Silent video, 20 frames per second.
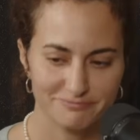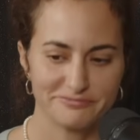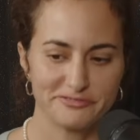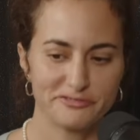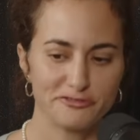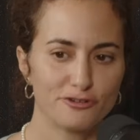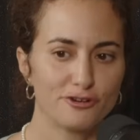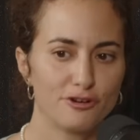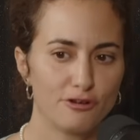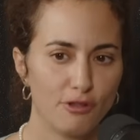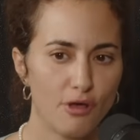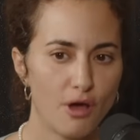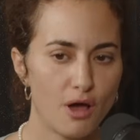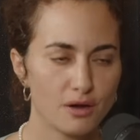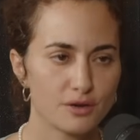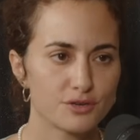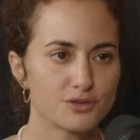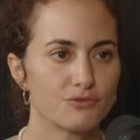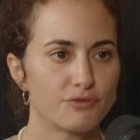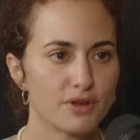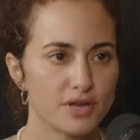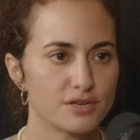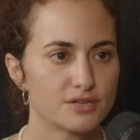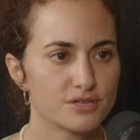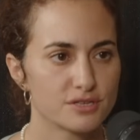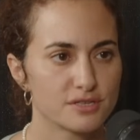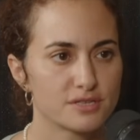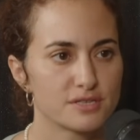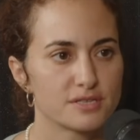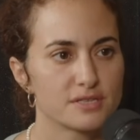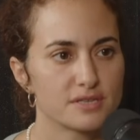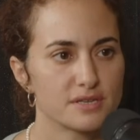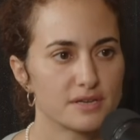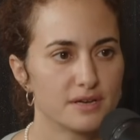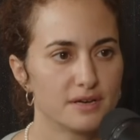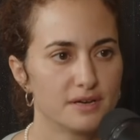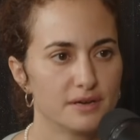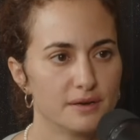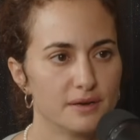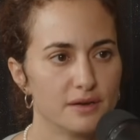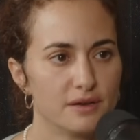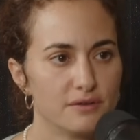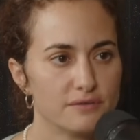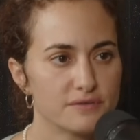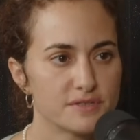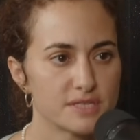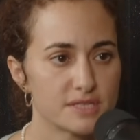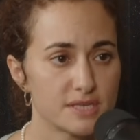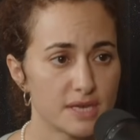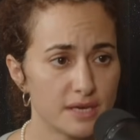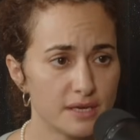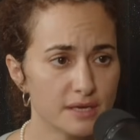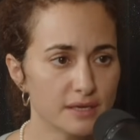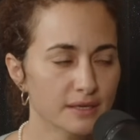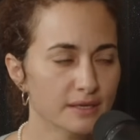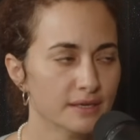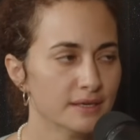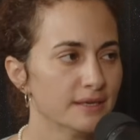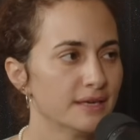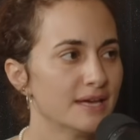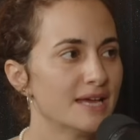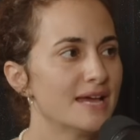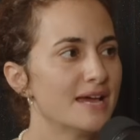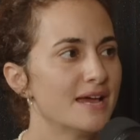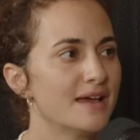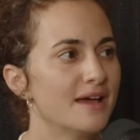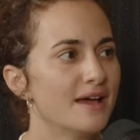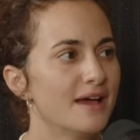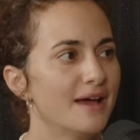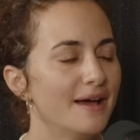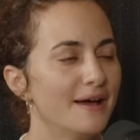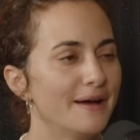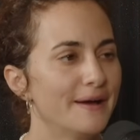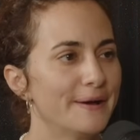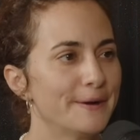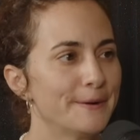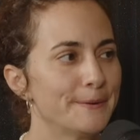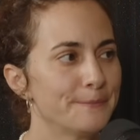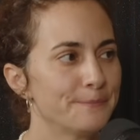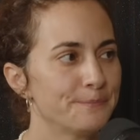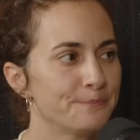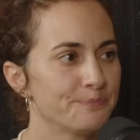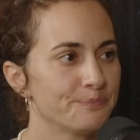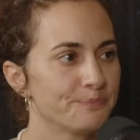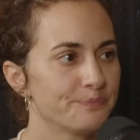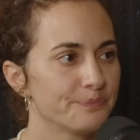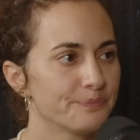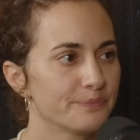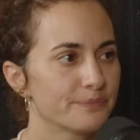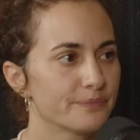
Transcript: for long durations of stay. The